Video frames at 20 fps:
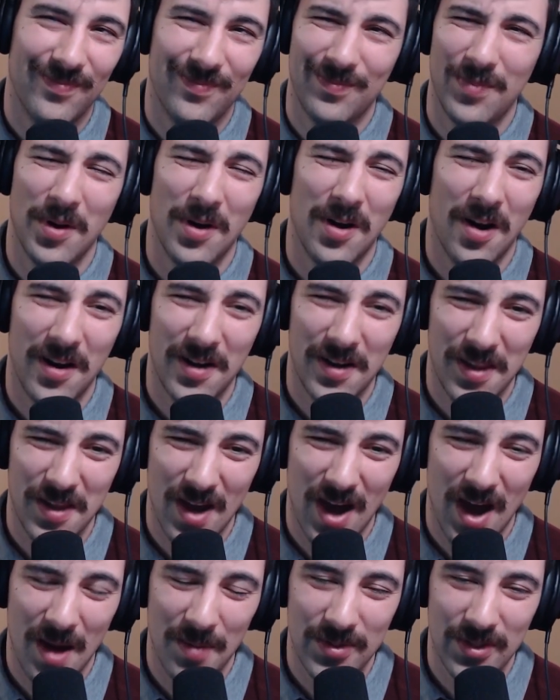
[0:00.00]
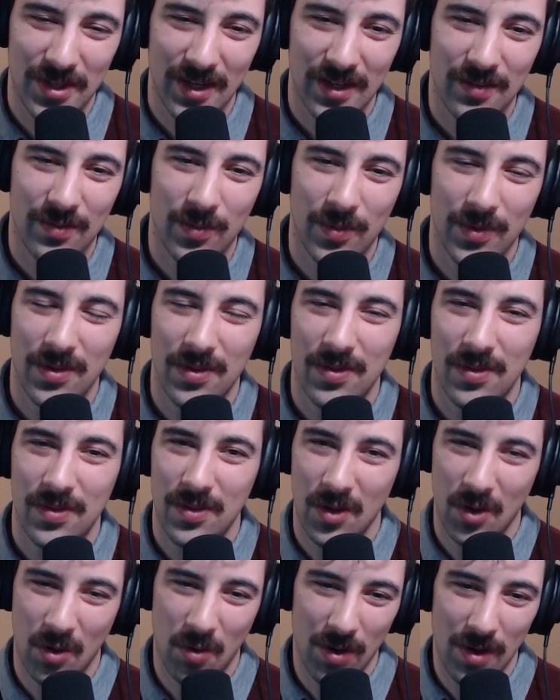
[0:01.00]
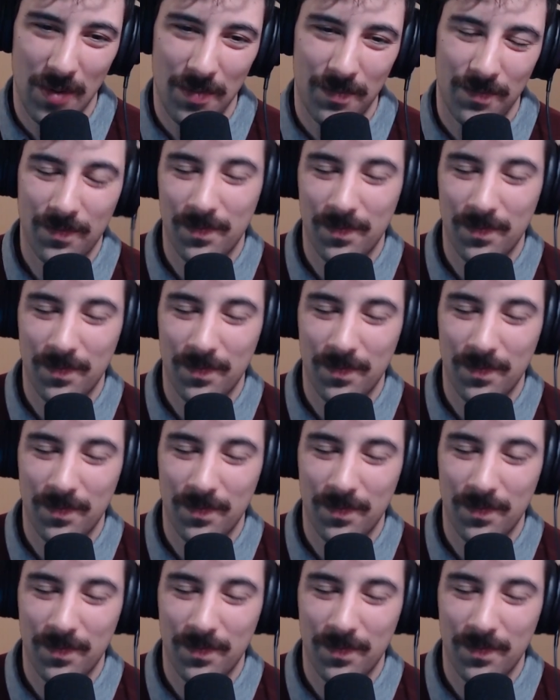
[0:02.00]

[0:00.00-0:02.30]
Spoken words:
put onto the object with the grip,